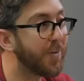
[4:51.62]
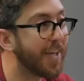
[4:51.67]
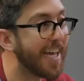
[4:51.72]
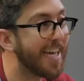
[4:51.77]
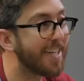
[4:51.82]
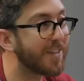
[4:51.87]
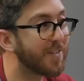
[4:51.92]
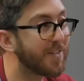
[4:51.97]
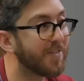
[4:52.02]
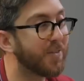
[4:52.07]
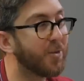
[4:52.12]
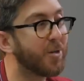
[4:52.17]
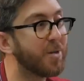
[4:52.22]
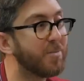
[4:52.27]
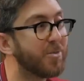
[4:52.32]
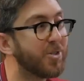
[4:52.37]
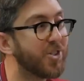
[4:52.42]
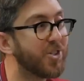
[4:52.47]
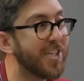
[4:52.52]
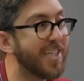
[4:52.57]
can't afford a
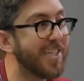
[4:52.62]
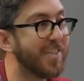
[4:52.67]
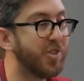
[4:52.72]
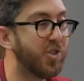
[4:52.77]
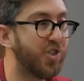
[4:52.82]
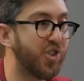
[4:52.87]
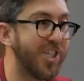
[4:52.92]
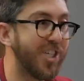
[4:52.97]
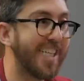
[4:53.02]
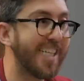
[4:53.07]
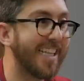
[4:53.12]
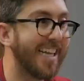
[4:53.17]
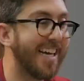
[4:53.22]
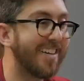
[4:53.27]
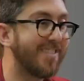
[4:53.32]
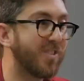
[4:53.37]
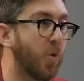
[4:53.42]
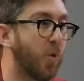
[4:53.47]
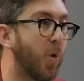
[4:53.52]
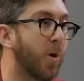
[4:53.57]
Mercedes
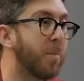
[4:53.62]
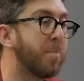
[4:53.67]
G-Class or